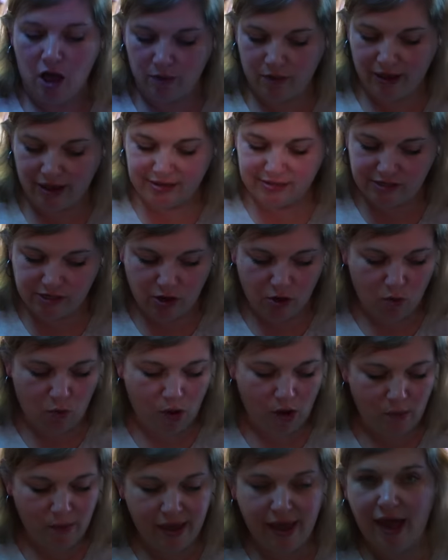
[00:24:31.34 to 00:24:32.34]
Okay, so
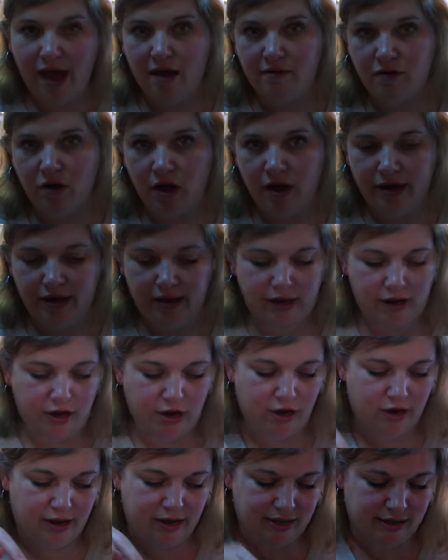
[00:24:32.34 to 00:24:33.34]
what we have on
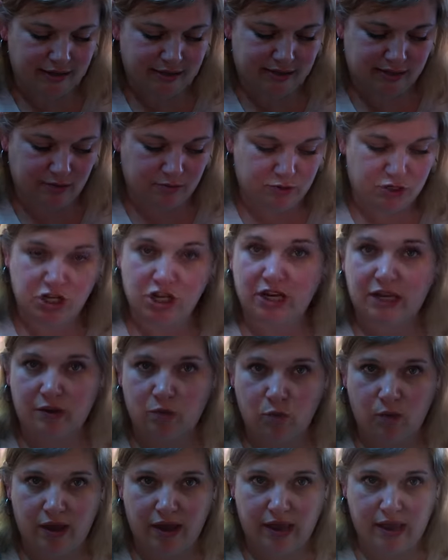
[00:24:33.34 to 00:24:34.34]
here is some
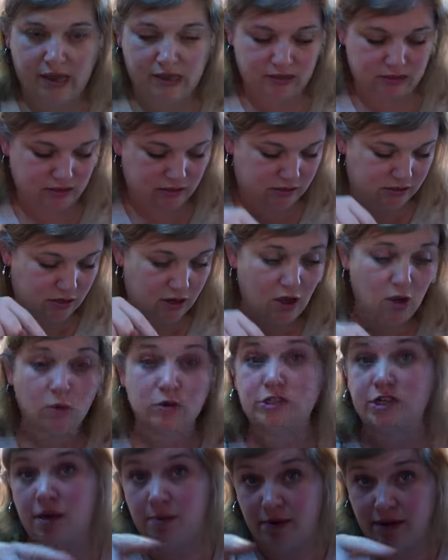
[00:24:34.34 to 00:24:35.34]
chicken wings,
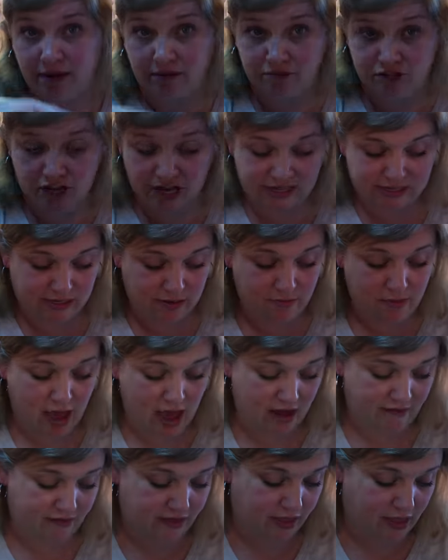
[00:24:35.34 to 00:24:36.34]
which I'm gonna give Jason
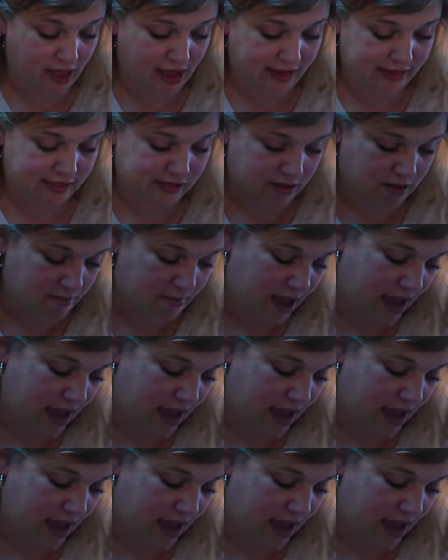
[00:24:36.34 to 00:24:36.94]
mine if he likes them,